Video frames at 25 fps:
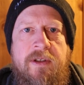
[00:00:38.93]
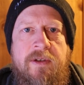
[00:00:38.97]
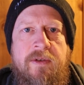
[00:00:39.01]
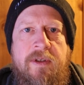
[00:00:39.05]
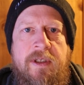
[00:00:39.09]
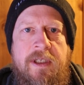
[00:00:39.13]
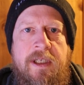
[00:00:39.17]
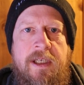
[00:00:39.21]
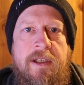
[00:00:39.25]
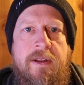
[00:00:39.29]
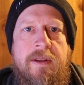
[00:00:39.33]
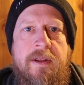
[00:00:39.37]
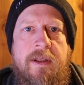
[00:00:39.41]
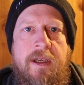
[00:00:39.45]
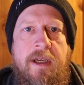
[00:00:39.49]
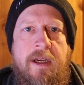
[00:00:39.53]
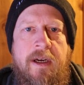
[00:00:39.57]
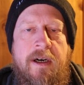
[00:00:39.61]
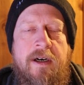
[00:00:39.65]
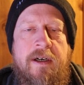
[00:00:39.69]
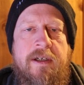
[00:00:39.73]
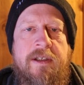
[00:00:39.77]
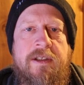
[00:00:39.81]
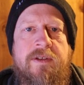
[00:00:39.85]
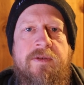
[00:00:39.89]
you need
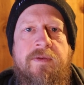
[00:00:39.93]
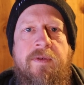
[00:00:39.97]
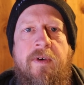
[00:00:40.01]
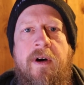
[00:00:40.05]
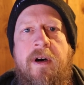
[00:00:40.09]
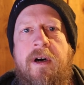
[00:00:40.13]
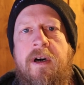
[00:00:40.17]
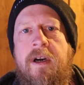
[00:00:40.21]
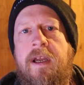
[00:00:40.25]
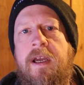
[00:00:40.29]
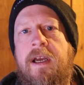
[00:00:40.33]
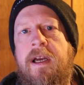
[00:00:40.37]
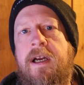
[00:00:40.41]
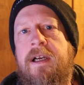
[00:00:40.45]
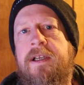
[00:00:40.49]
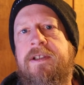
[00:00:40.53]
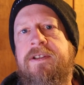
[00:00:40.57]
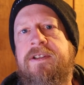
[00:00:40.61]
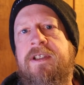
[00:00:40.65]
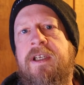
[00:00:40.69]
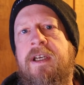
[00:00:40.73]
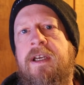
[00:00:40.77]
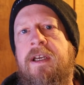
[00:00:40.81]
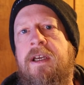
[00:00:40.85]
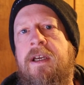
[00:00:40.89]
there as far
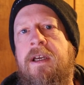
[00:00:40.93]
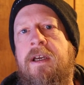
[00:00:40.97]
as